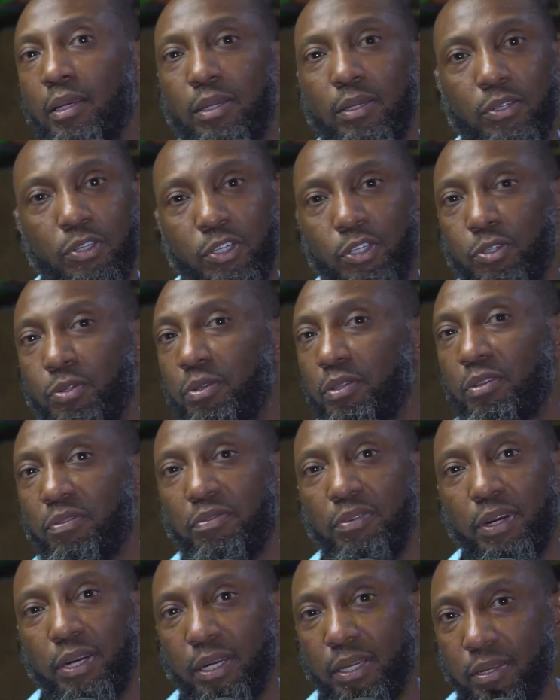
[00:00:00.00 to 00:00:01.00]
just doing the
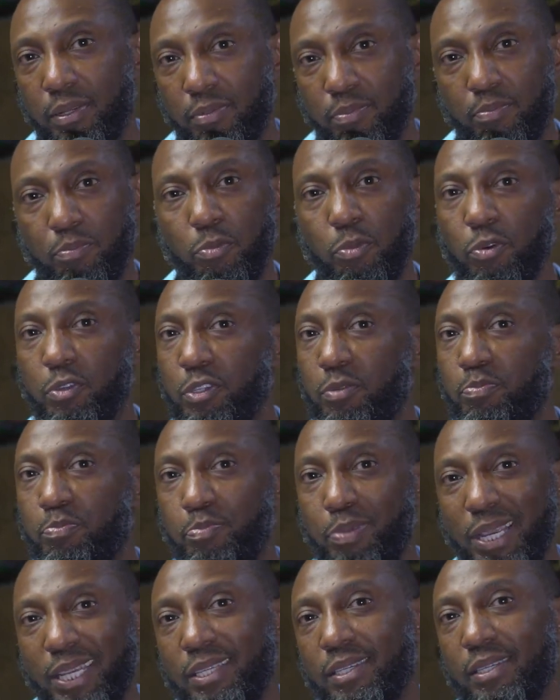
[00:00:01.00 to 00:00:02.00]
very most
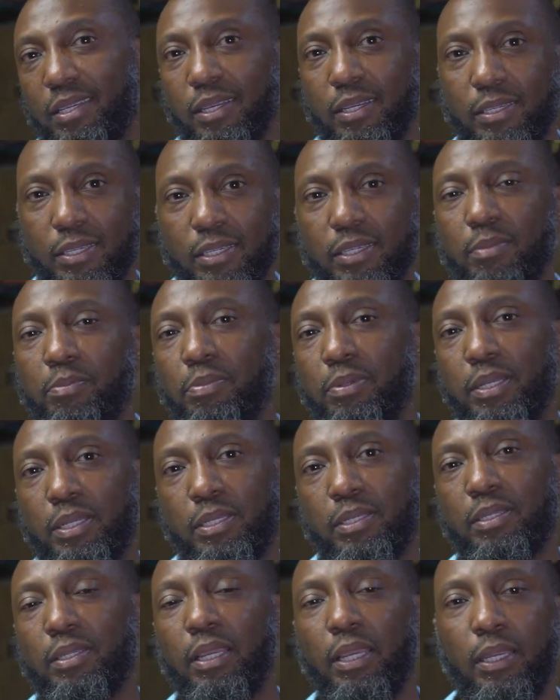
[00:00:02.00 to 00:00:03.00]
basic,
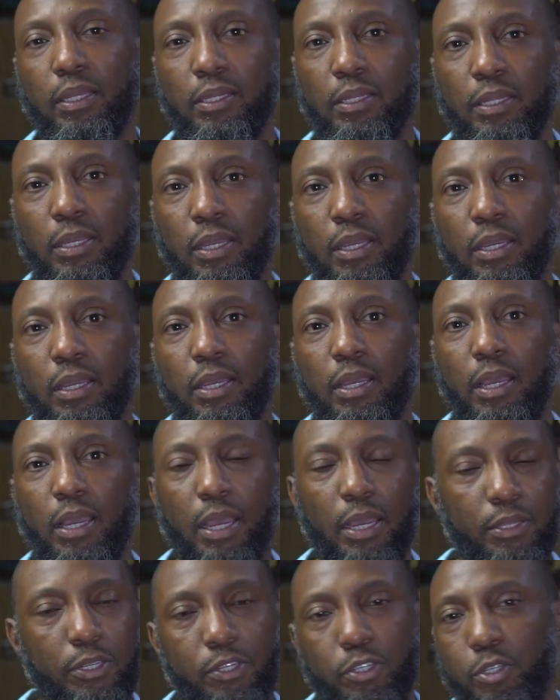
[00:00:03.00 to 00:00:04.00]
simplest thing.
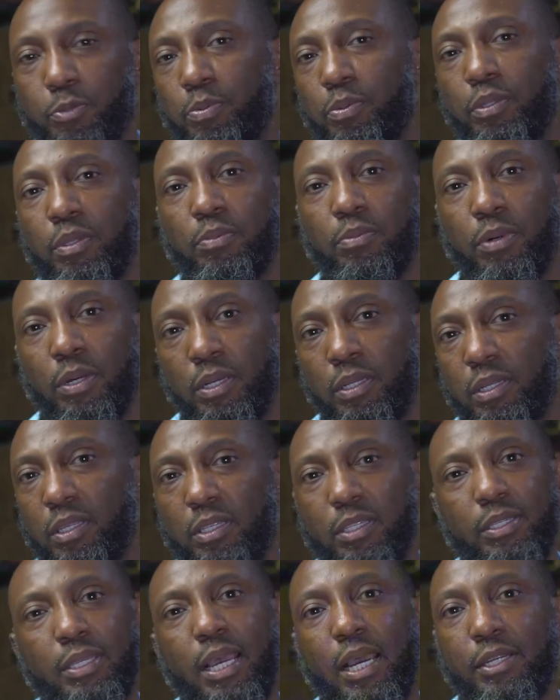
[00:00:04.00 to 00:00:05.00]
And they just put the money, they
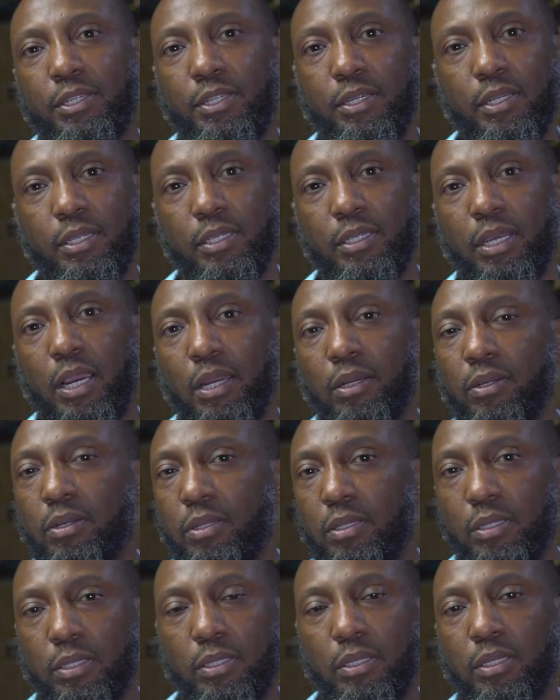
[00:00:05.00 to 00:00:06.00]
stash it aside
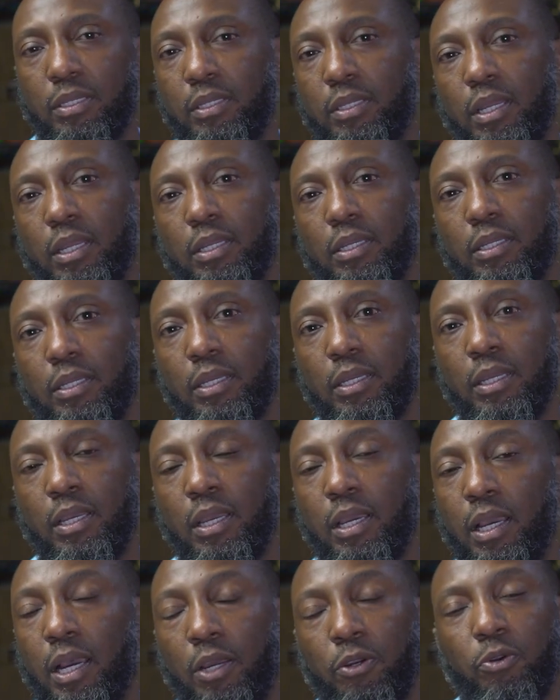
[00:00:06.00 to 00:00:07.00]
consistently.
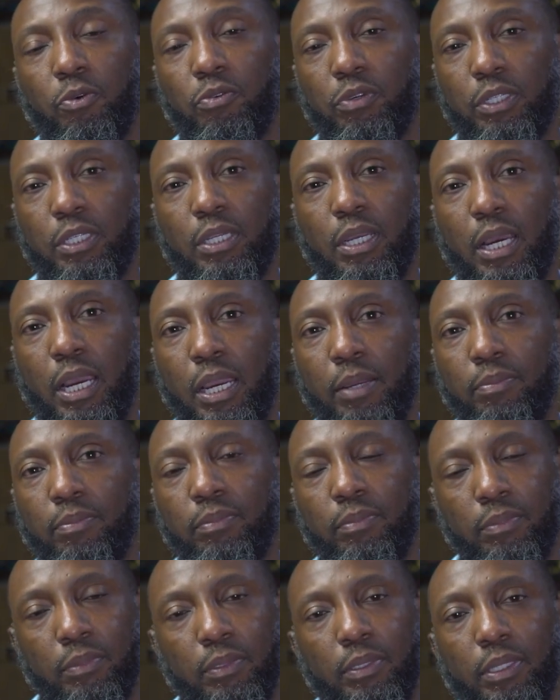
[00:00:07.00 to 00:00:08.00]
And over time,
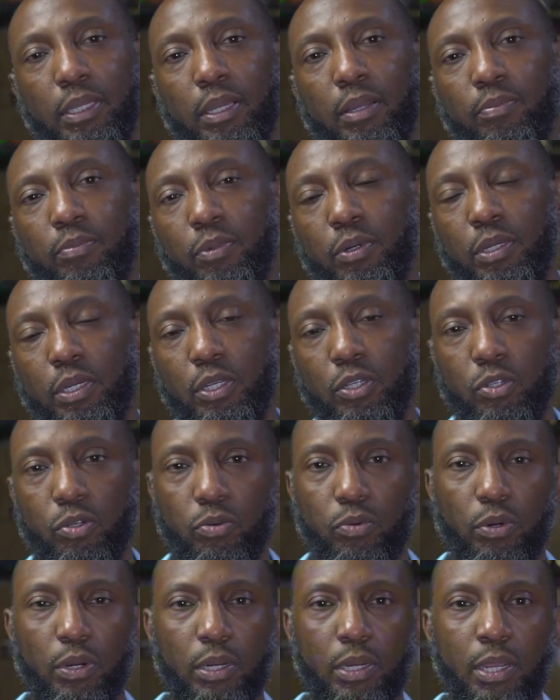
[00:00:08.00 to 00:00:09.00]
that money is
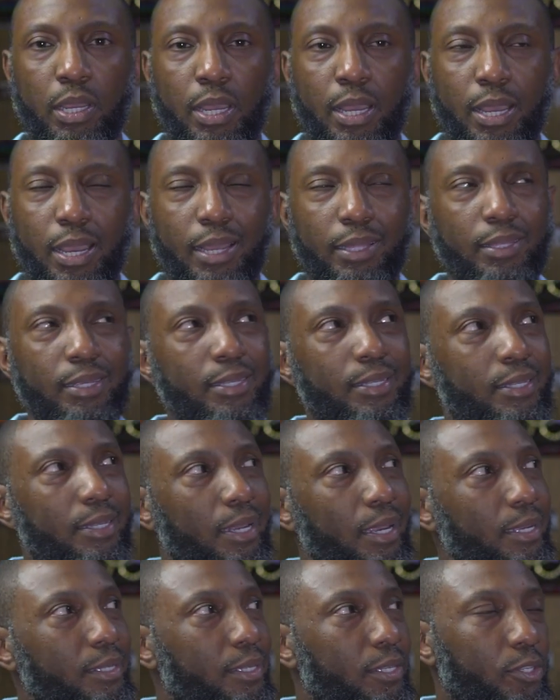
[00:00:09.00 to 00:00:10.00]
growing. And these
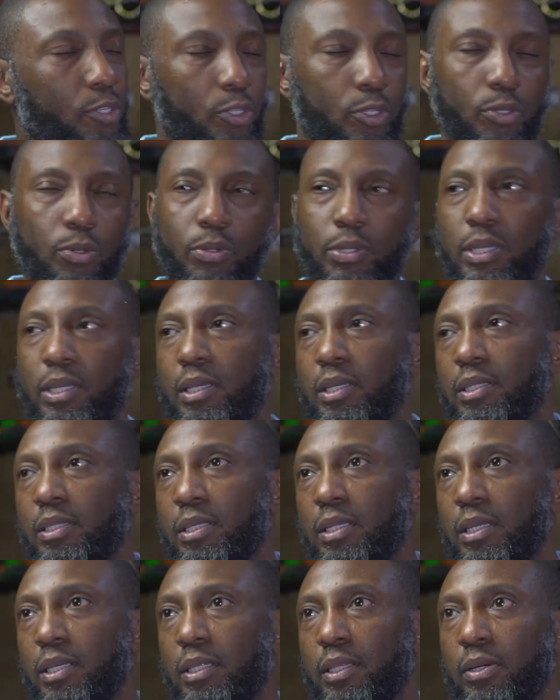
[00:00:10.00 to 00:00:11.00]
days, it's so
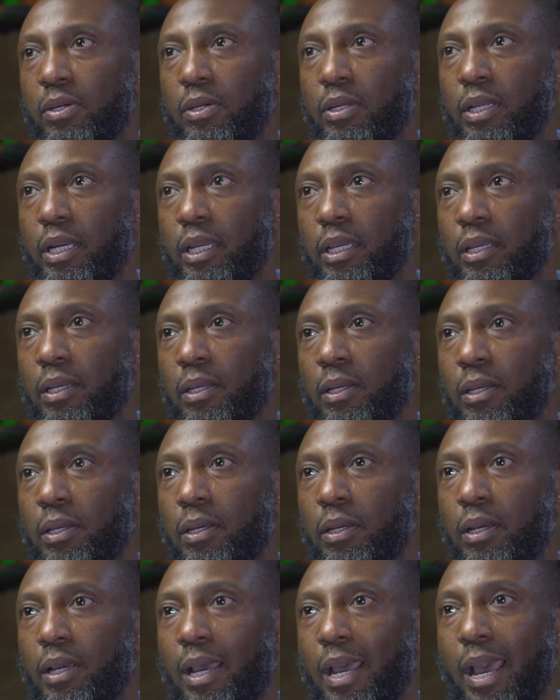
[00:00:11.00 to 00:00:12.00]
easy. There are like
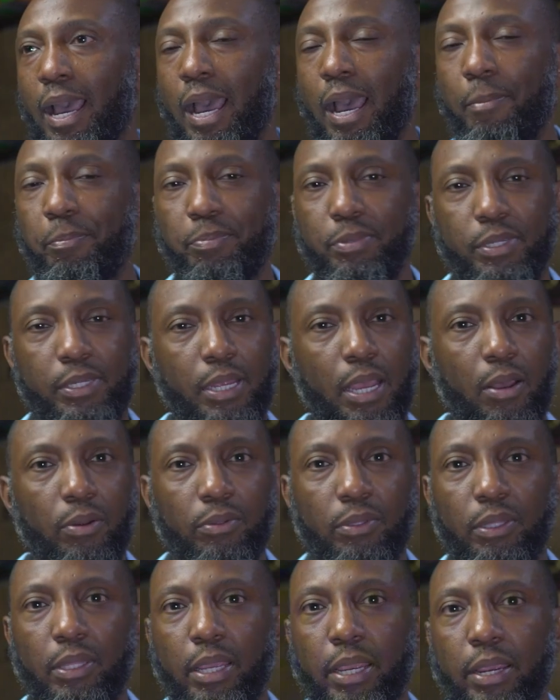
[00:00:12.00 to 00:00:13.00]
apps
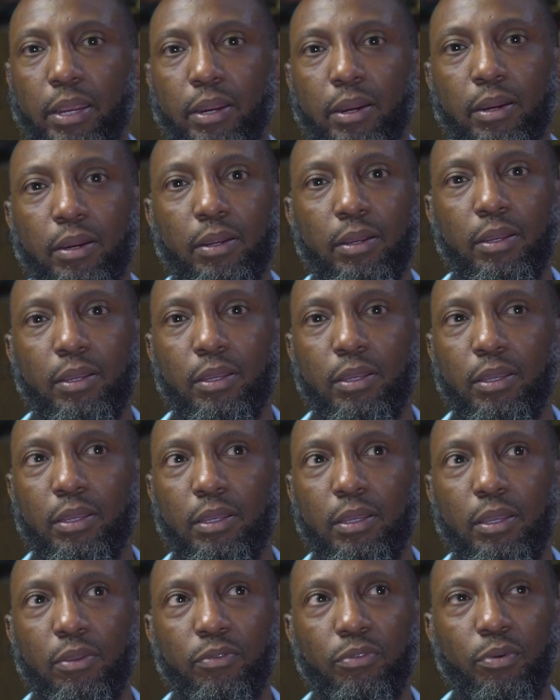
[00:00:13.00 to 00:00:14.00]
out there.
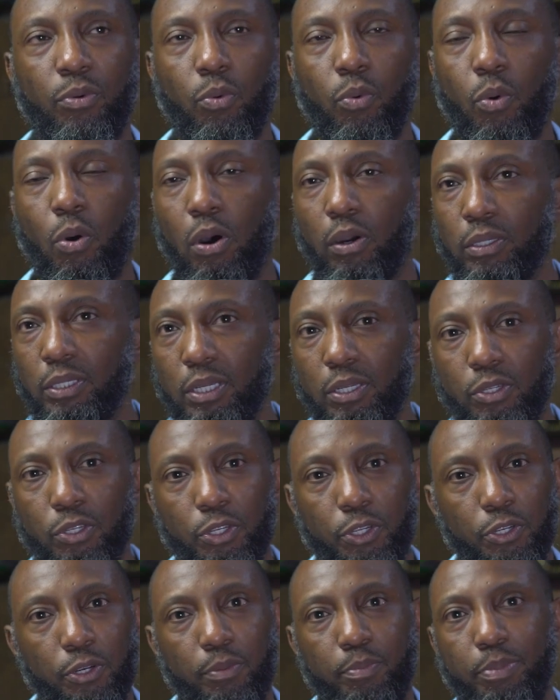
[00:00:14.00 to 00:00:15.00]
If you walked
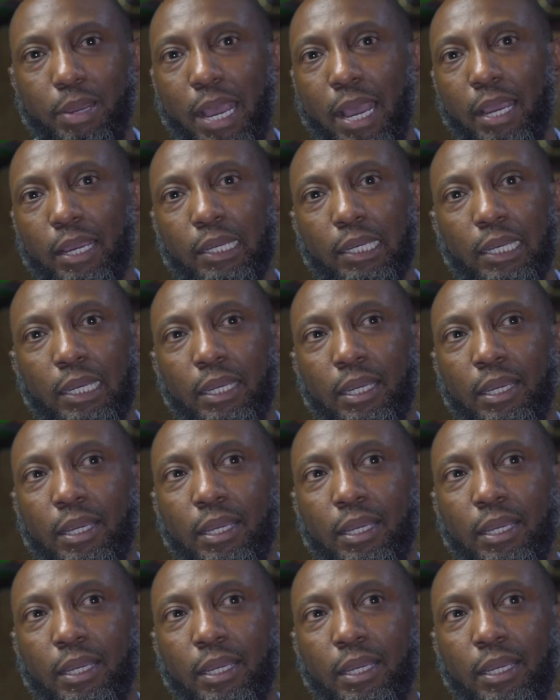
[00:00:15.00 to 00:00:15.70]
into your bank,